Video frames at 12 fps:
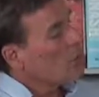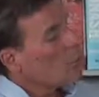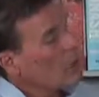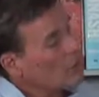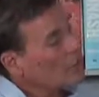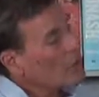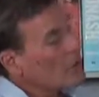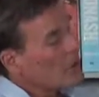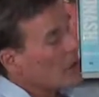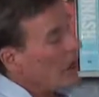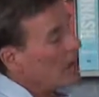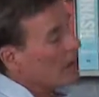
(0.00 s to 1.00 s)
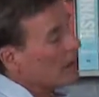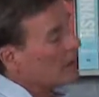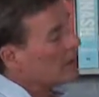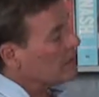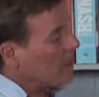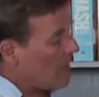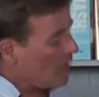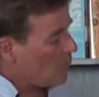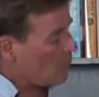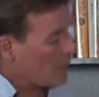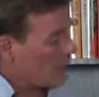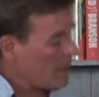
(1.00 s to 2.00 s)
Wealth from nothing. Now,
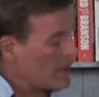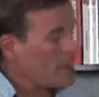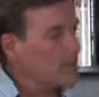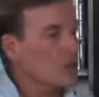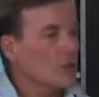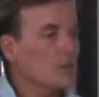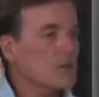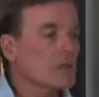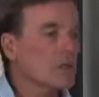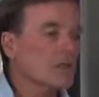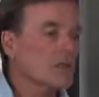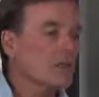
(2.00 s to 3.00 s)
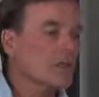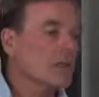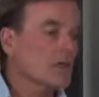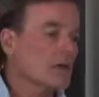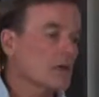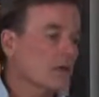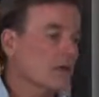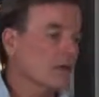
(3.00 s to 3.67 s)
we've had in terms of the, the, uh,